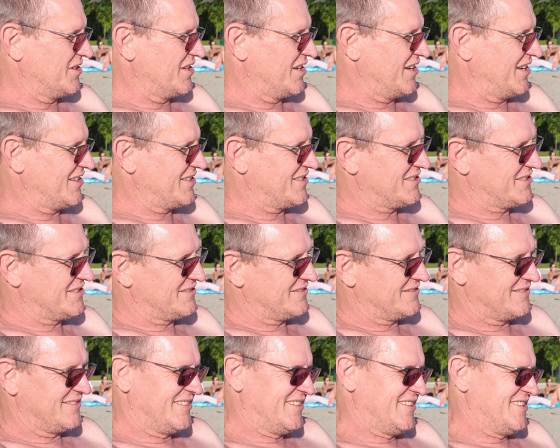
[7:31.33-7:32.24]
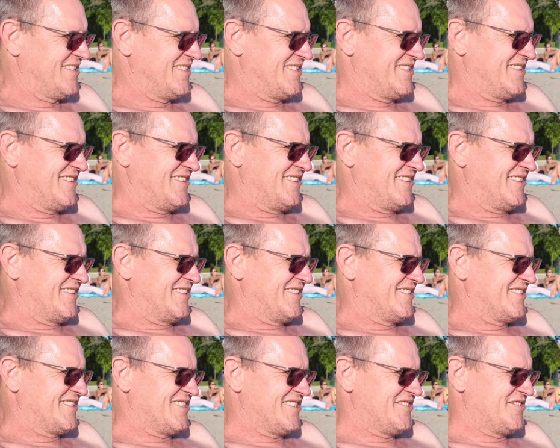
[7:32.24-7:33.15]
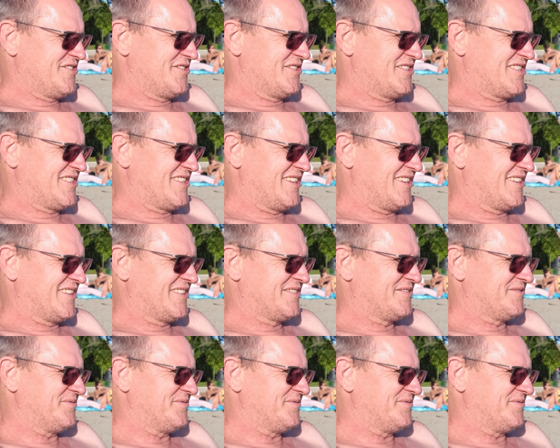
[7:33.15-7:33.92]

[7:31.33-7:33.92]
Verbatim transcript: of that. It's interesting.